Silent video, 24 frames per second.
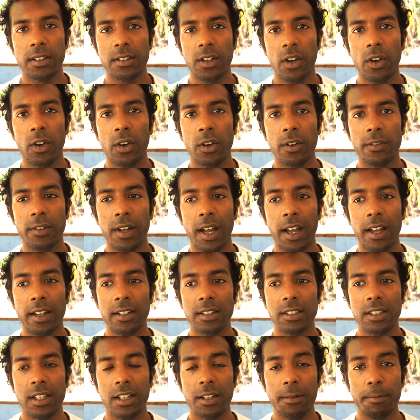of
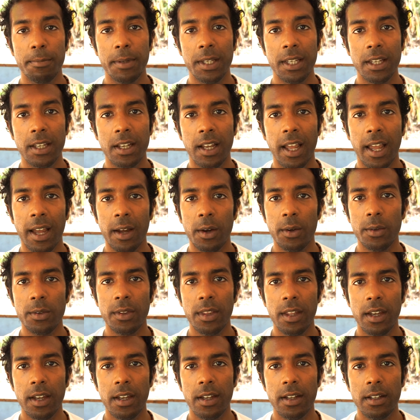actually being out
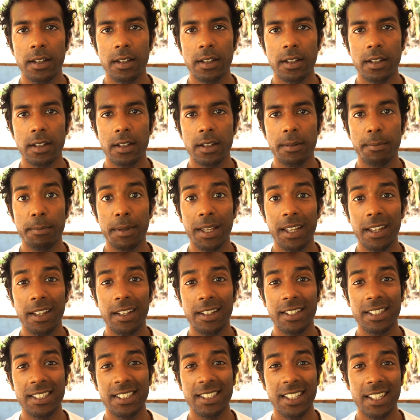there, being
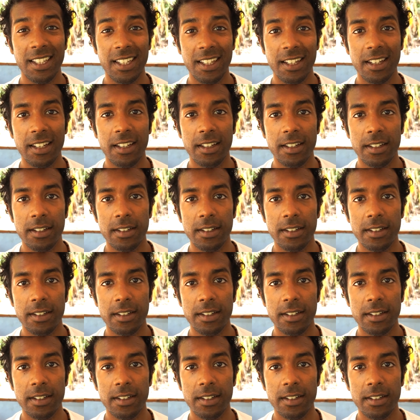seen.